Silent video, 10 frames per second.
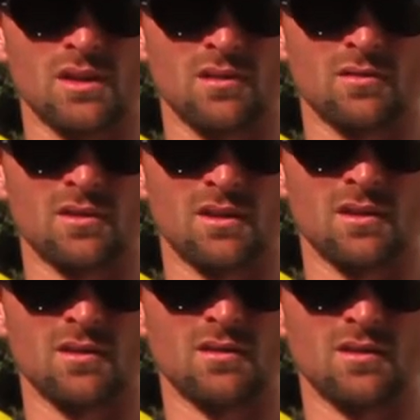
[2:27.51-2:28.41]
I don't
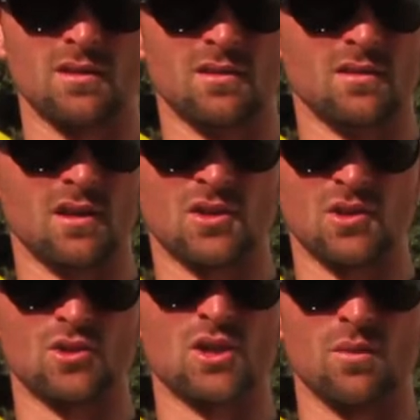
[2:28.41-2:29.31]

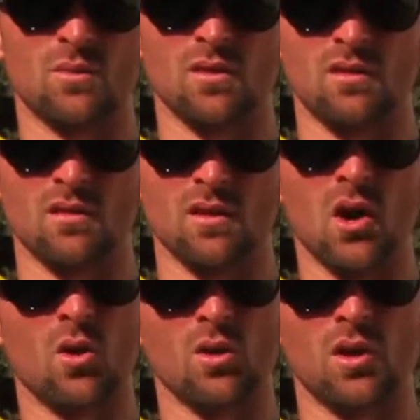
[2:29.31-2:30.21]
associate with a
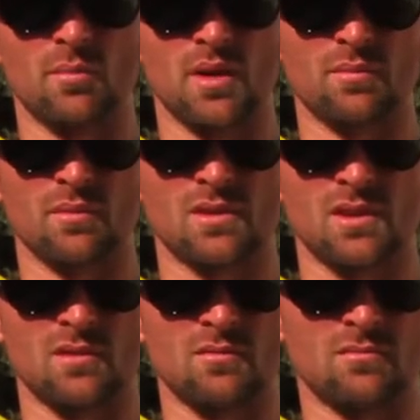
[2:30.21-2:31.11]
whole lot of people. So